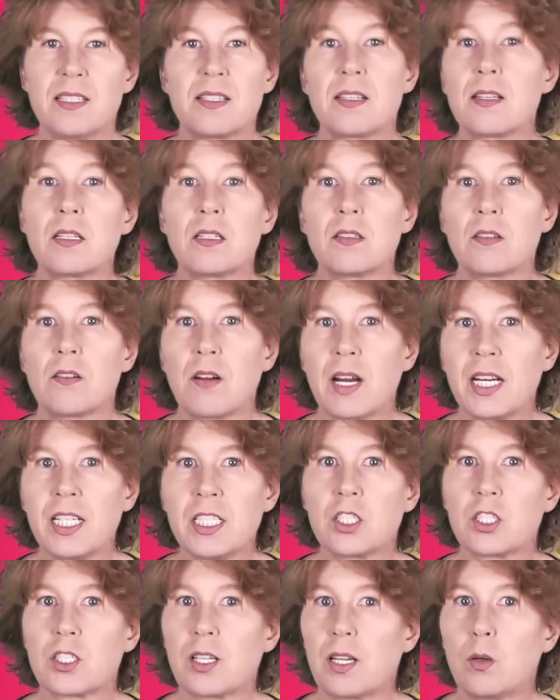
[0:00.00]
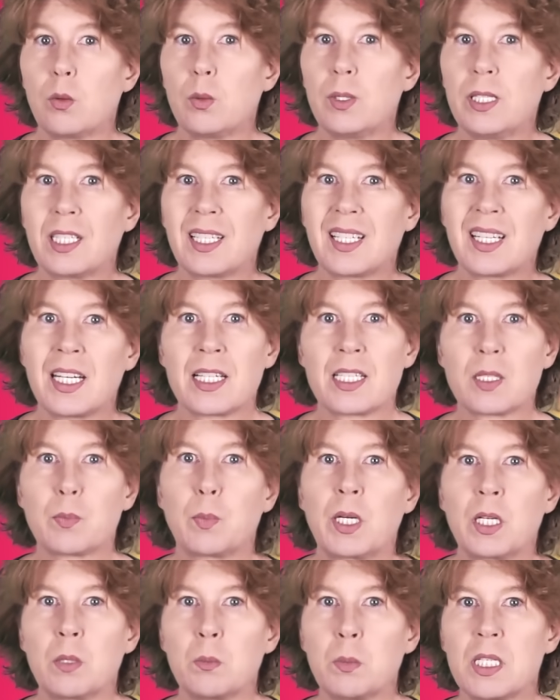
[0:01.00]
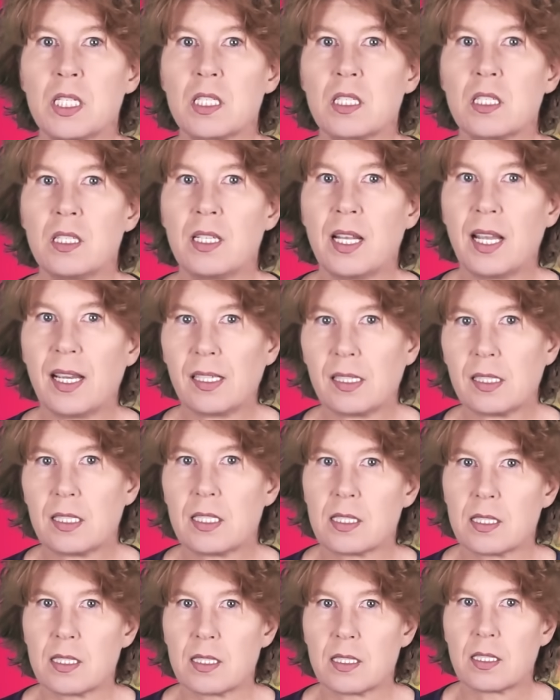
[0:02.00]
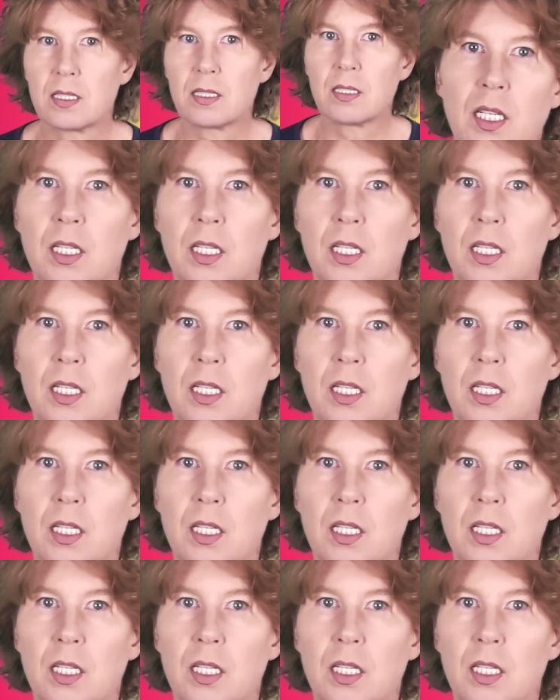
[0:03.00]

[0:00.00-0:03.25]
is in a range that we can experimentally access.